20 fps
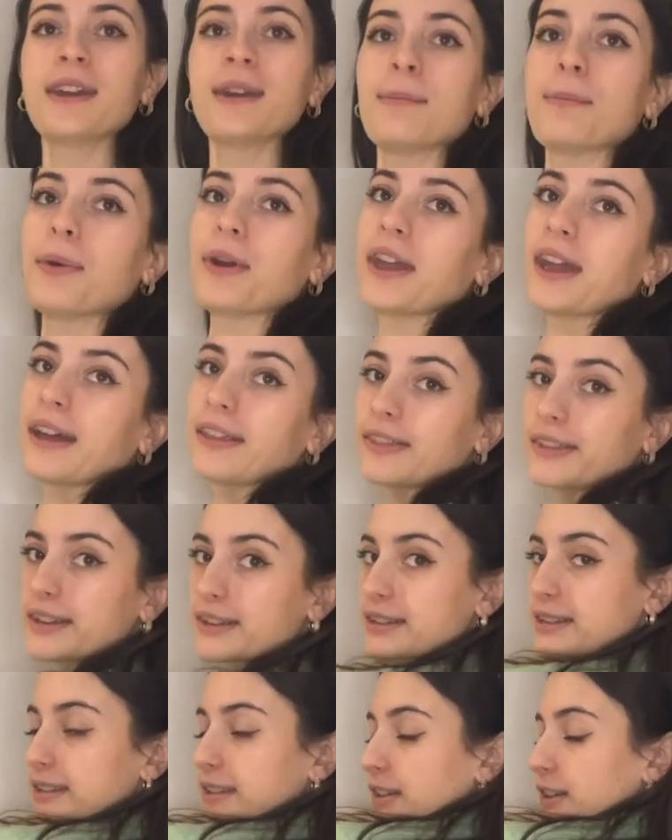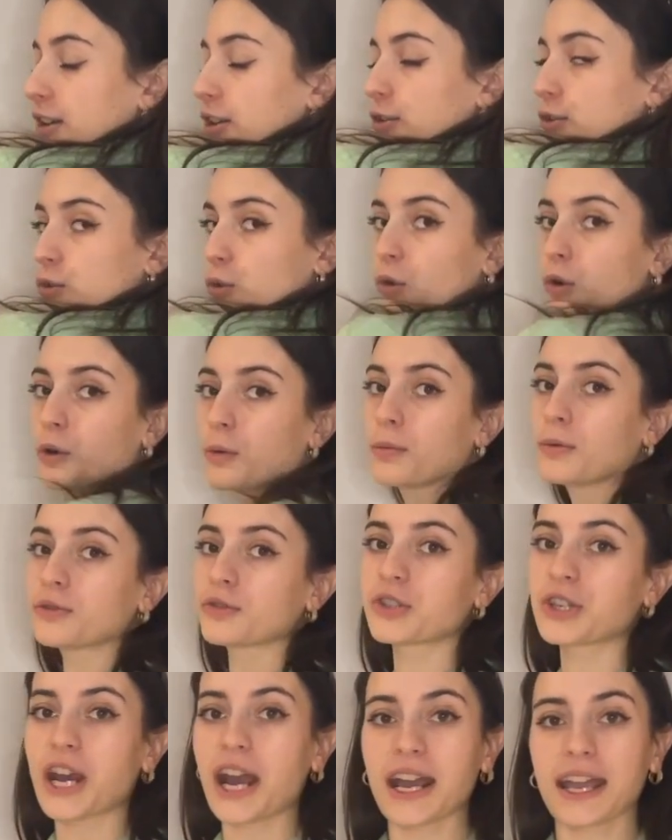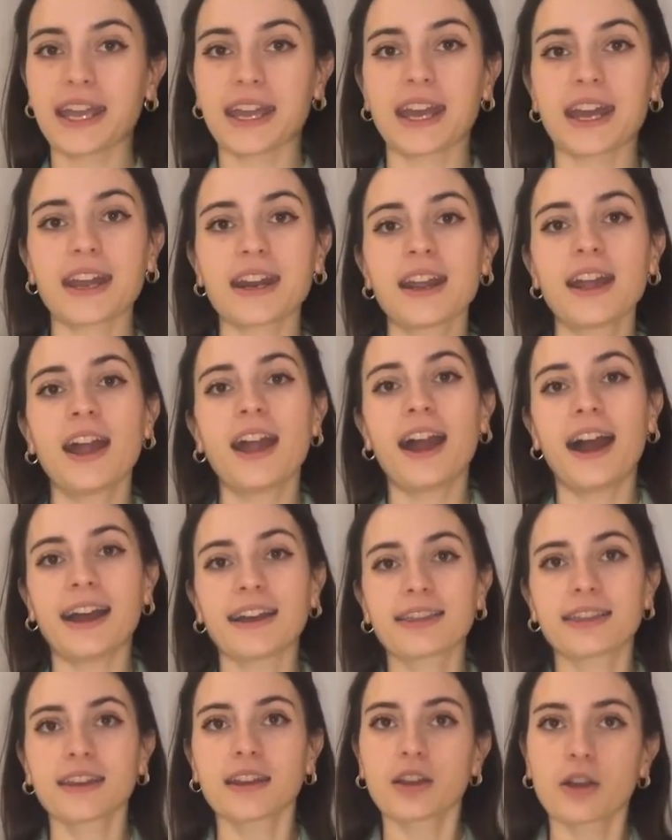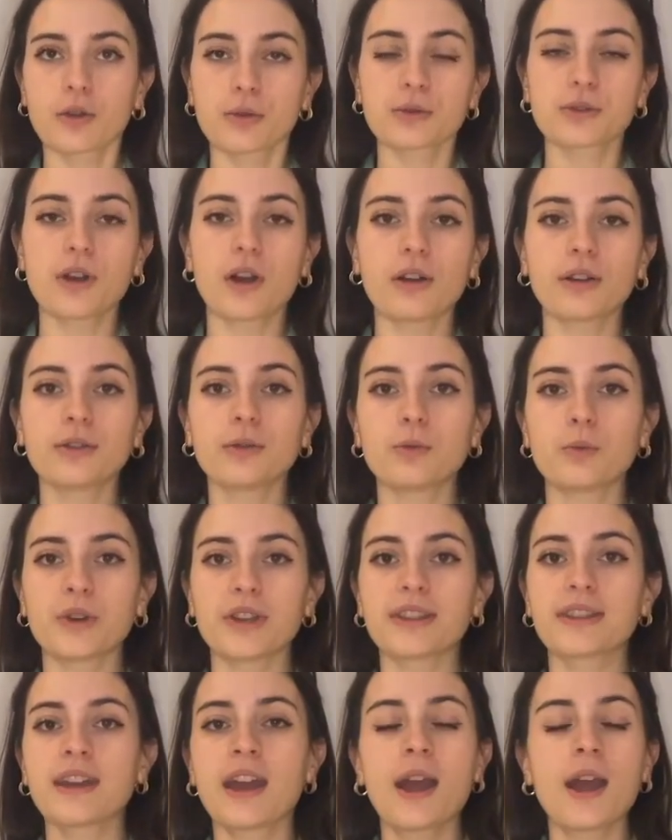But yeah, this adorable jacket I think goes on with